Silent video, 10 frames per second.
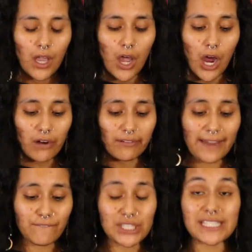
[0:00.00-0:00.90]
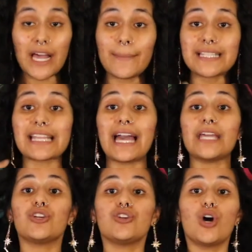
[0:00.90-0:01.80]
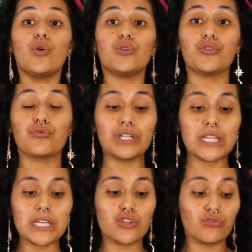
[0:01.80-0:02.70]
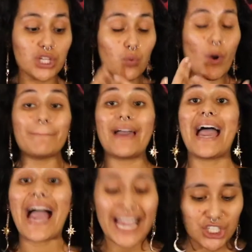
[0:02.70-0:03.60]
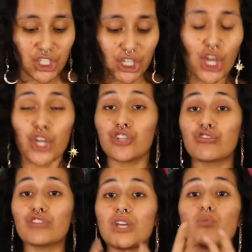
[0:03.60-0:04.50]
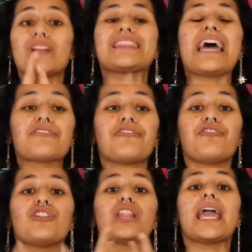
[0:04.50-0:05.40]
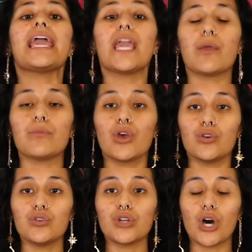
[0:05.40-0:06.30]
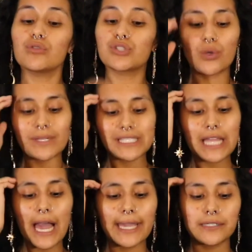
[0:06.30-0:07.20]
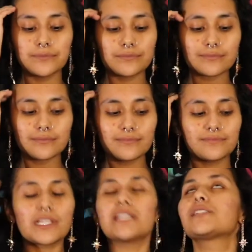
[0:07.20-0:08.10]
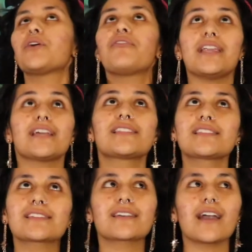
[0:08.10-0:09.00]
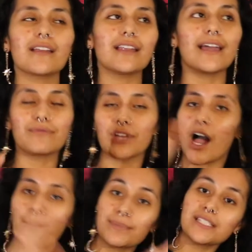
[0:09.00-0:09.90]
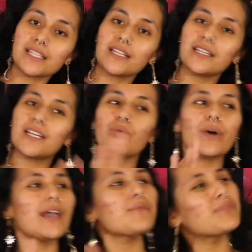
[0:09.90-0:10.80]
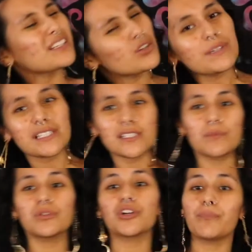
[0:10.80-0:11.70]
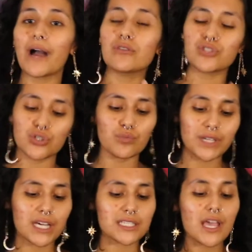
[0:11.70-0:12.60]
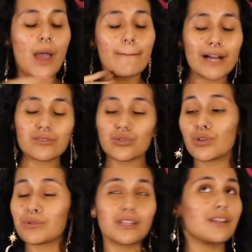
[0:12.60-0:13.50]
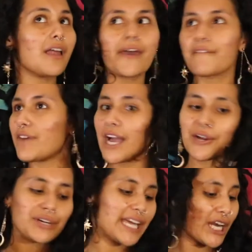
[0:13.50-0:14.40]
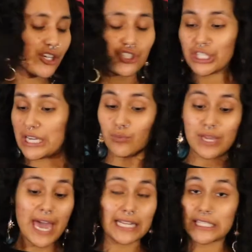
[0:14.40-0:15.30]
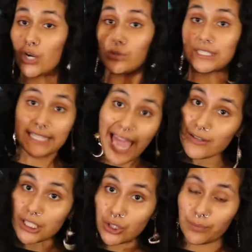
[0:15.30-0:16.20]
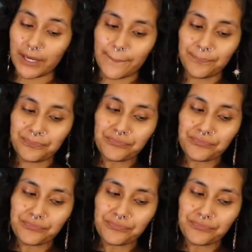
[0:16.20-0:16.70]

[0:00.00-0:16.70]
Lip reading: All right, for some it's like, you know, you really want passion, you really want that flame, you know. So it's like, it's so funny because it's kind of like the opposite in a way, but a little bit similar to Power 2, because Power 2 there was a lot of fiery energy and we had to tone it down a little bit.